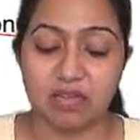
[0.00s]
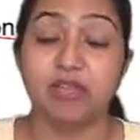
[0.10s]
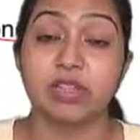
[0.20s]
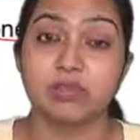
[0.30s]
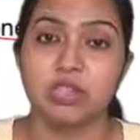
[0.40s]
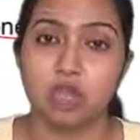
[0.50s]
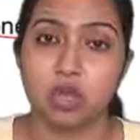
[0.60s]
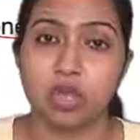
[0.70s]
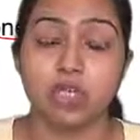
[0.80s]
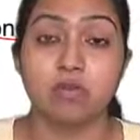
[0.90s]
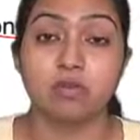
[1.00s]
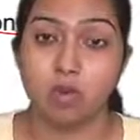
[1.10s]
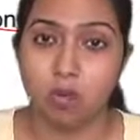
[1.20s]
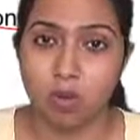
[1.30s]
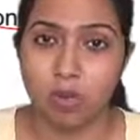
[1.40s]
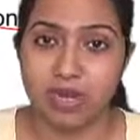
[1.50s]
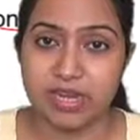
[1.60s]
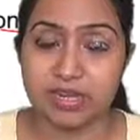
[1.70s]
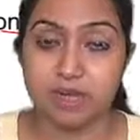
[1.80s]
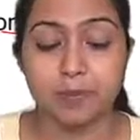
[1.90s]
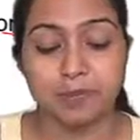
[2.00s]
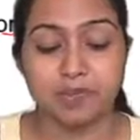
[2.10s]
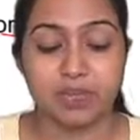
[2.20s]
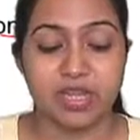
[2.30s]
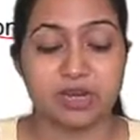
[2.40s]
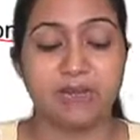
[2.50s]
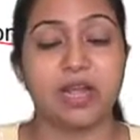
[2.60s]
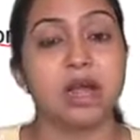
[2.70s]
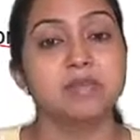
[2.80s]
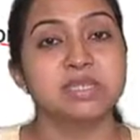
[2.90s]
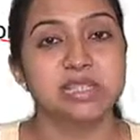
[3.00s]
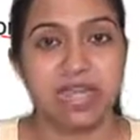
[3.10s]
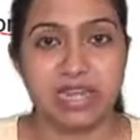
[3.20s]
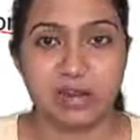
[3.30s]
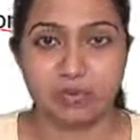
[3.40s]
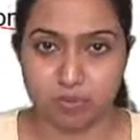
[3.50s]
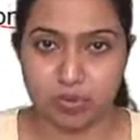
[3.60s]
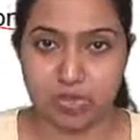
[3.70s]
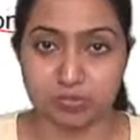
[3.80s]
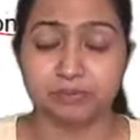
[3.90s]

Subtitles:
with maturity of over 1 year, it becomes NM3.